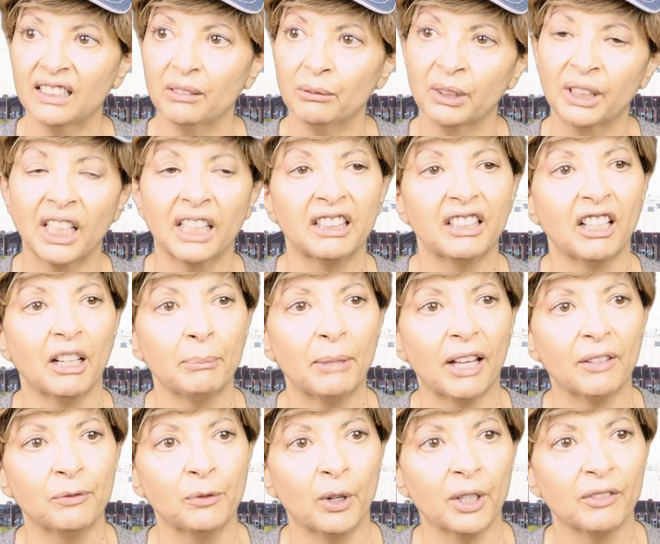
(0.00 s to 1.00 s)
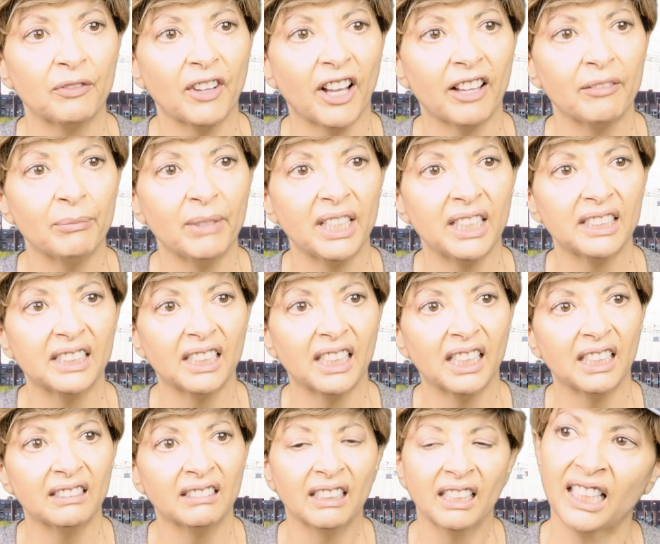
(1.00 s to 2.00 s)
We'll get there about 45 minutes
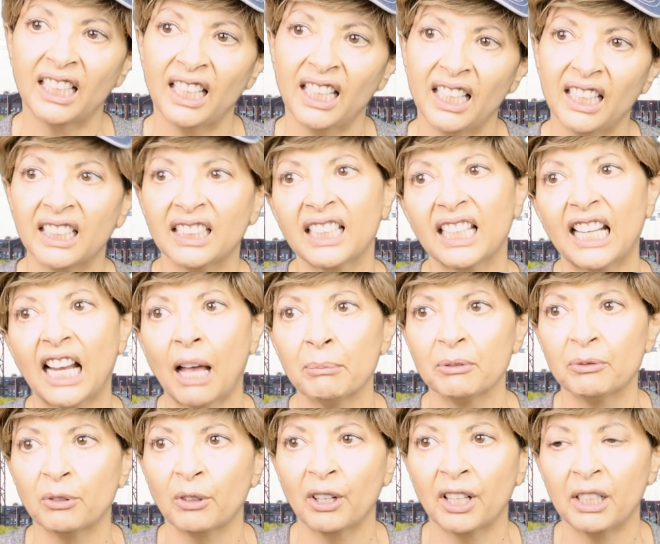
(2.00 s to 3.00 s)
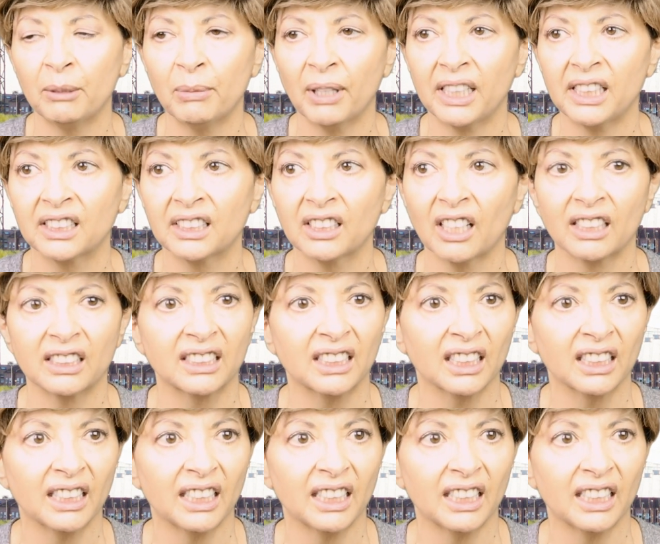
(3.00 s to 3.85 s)
in. Get in and get out before anybody starts to